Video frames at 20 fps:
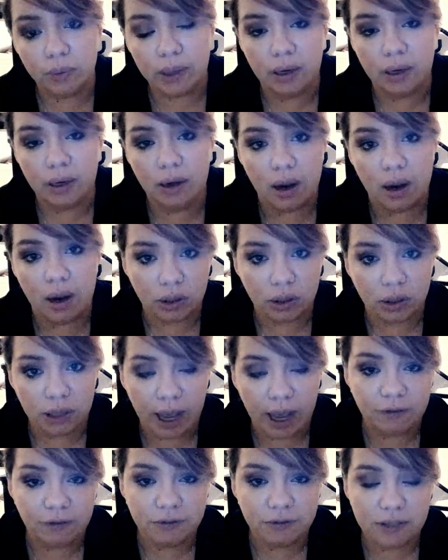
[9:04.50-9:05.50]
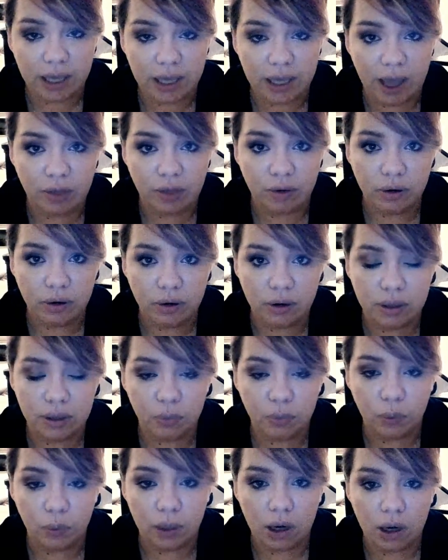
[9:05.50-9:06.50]
and our life together
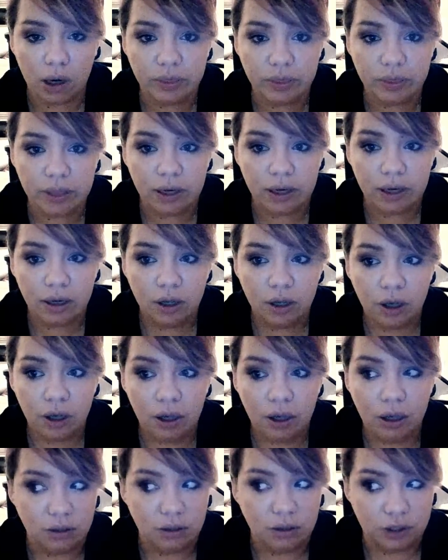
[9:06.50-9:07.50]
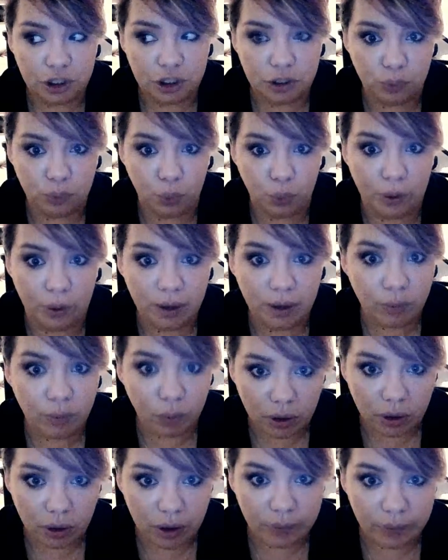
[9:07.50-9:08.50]
and whatnot, that we
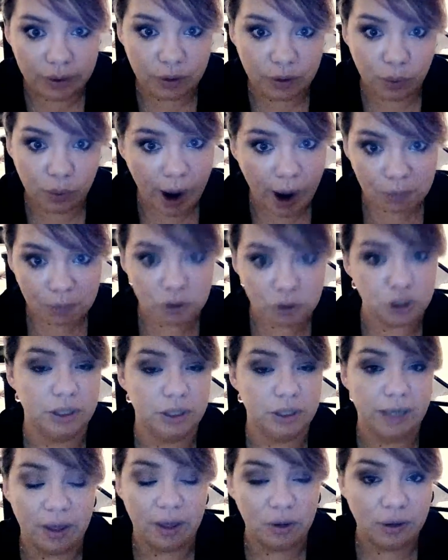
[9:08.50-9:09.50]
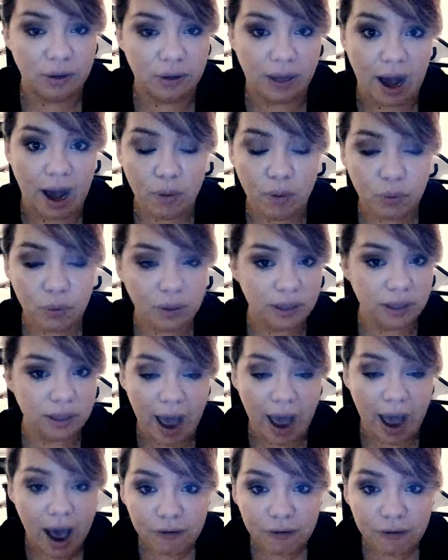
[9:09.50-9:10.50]
were going in the rapture together, that I wouldn't
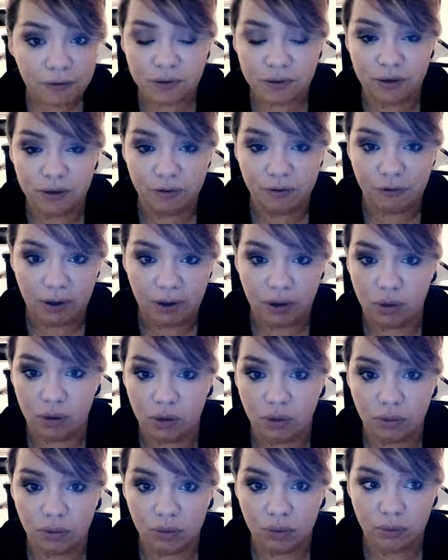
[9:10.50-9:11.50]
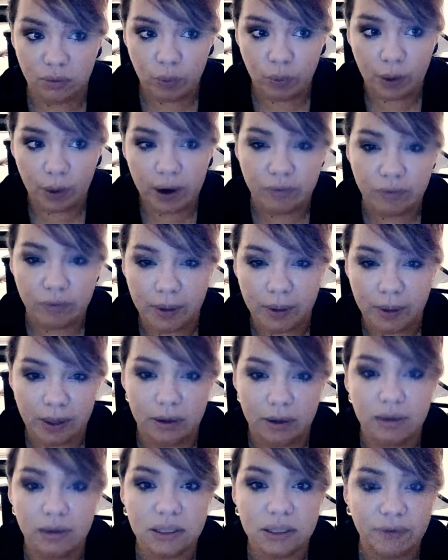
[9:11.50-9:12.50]
have to feel what everybody
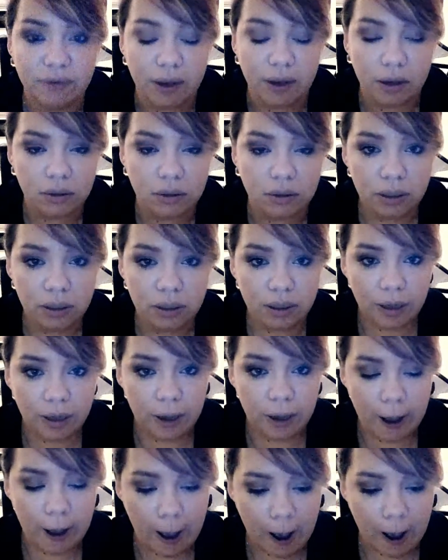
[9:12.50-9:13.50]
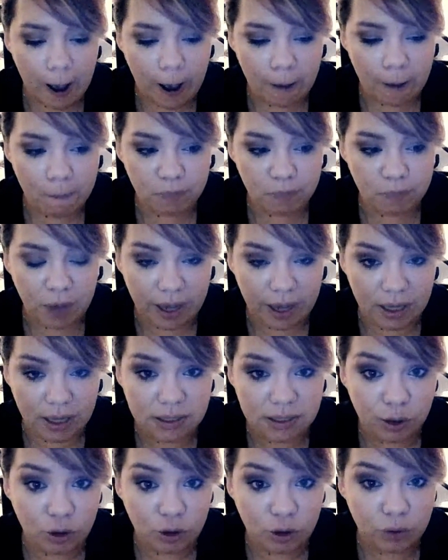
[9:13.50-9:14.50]
else felt. I
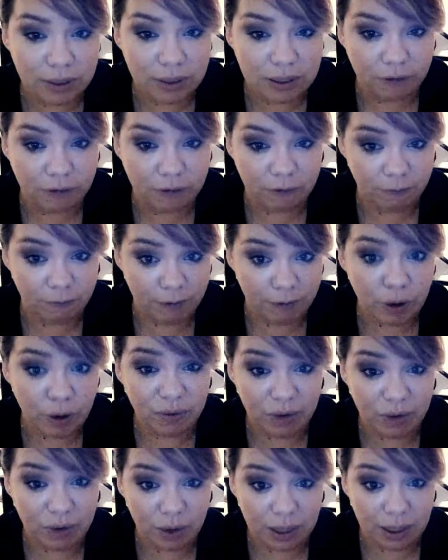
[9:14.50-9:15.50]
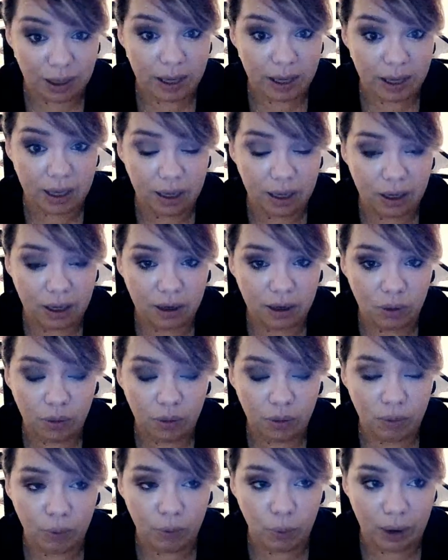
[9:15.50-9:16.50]
considered myself very, very lucky
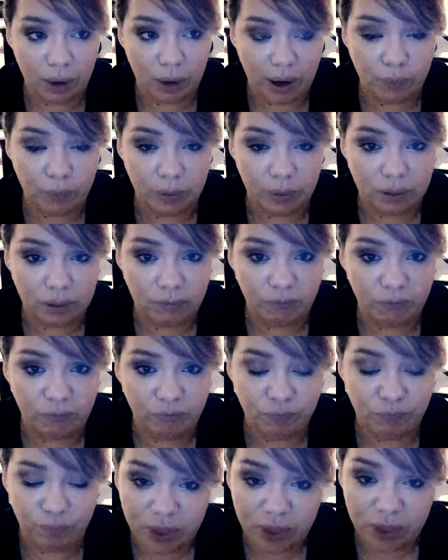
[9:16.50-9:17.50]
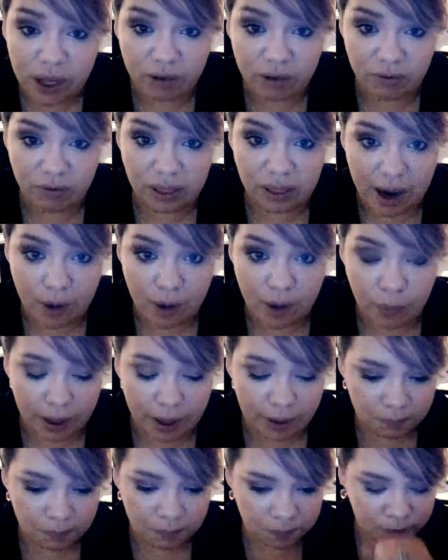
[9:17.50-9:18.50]
when I would think of it that
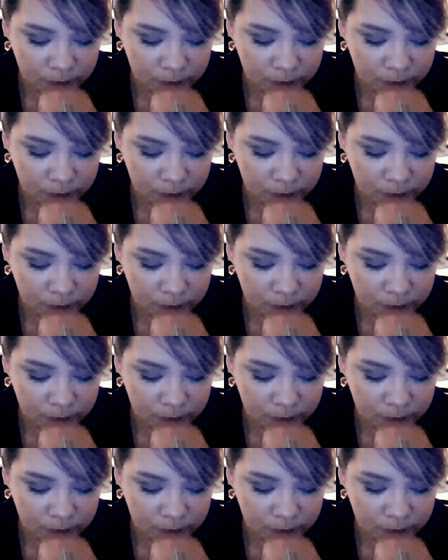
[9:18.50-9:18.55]
way.